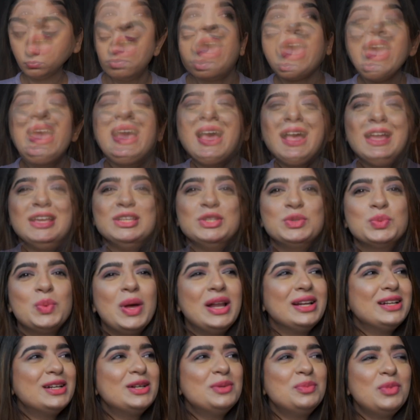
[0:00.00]
Hey guys,
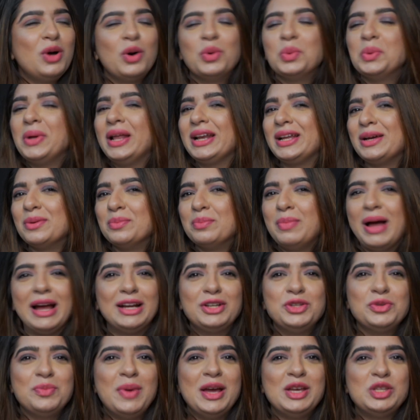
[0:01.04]
welcome back
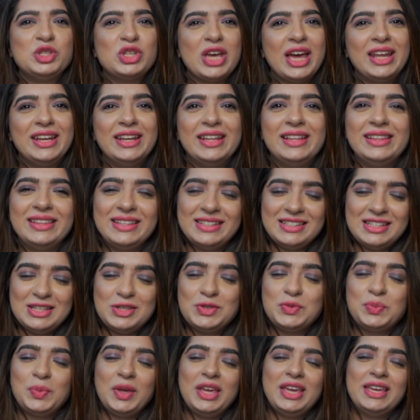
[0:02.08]
to my channel. This
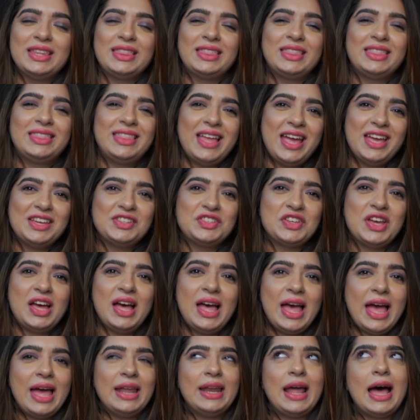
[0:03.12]
is me
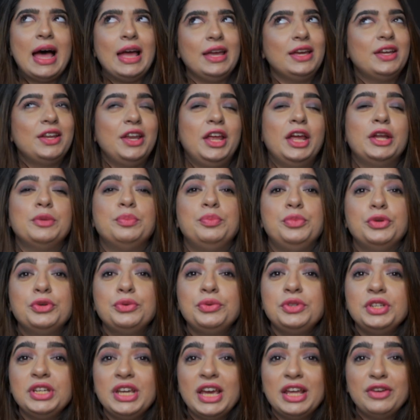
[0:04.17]
Hitesha and I create
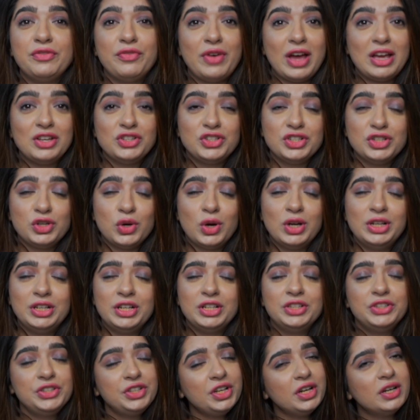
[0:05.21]
beauty and fashion
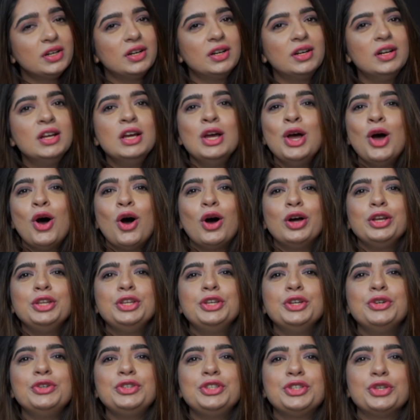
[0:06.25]
content here on
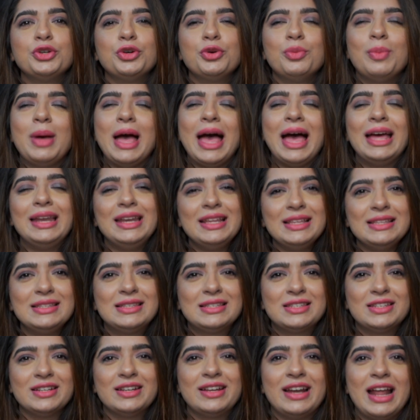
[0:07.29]
YouTube and
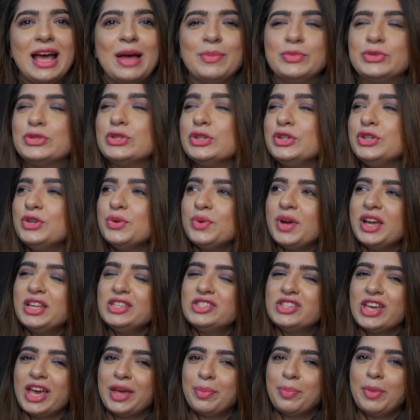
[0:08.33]
Instagram, so you can
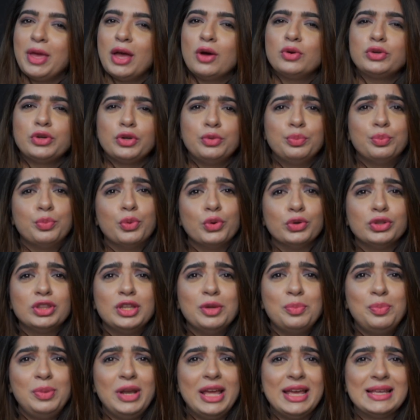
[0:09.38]
check me out on both the
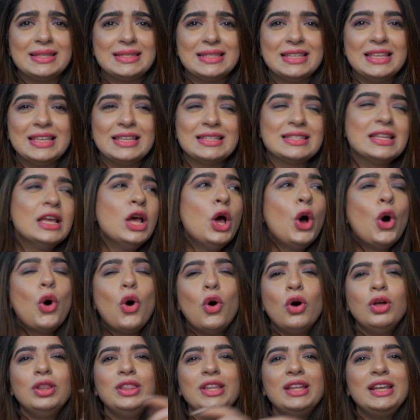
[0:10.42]
places.
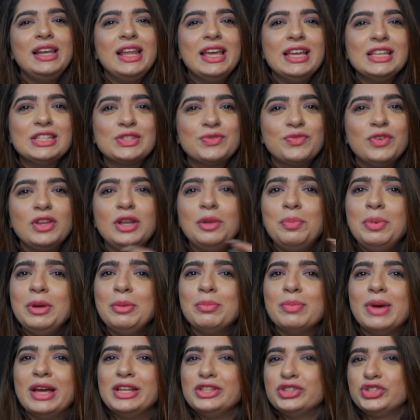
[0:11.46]
All the links will be
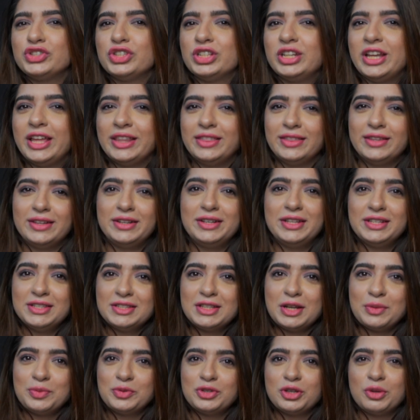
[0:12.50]
mentioned in the
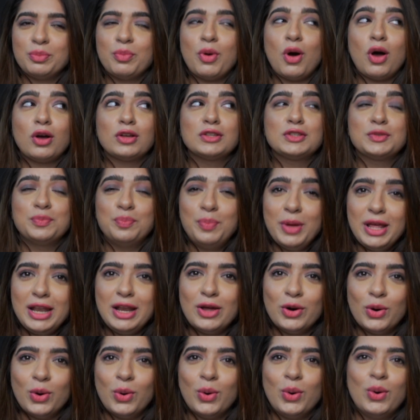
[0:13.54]
description box
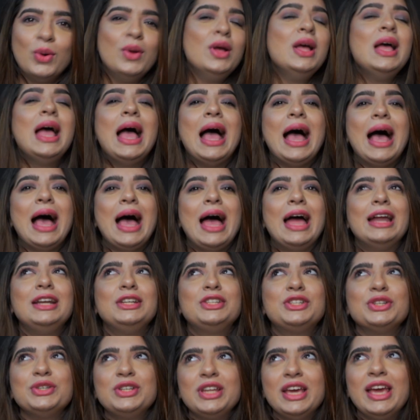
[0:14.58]
below. And
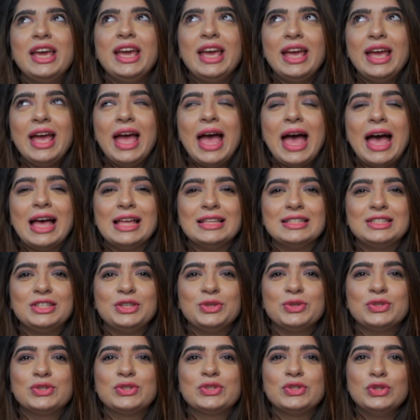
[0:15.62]
today, as
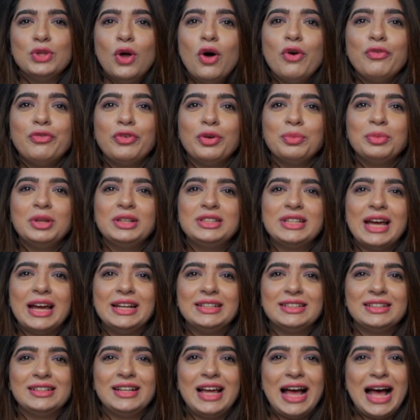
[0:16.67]
you know from the
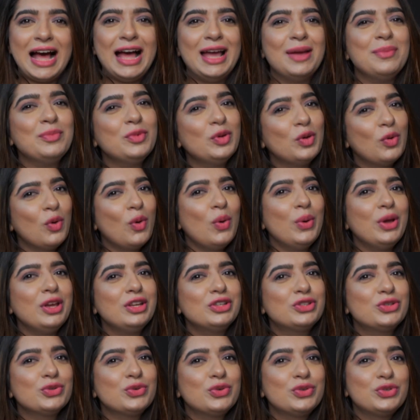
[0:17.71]
title, I'm
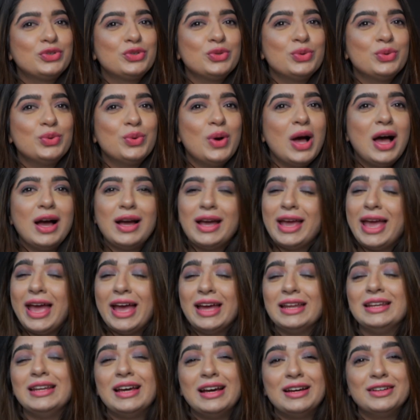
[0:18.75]
going to do
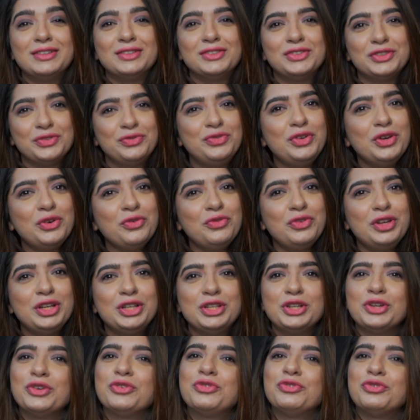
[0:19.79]
again a review
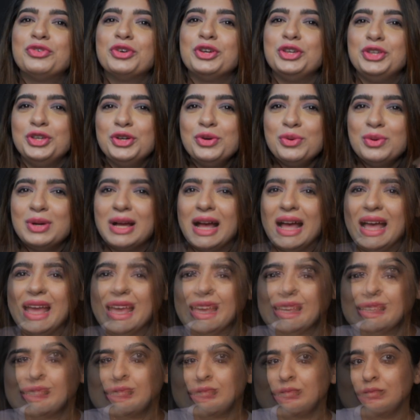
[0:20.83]
video for you guys.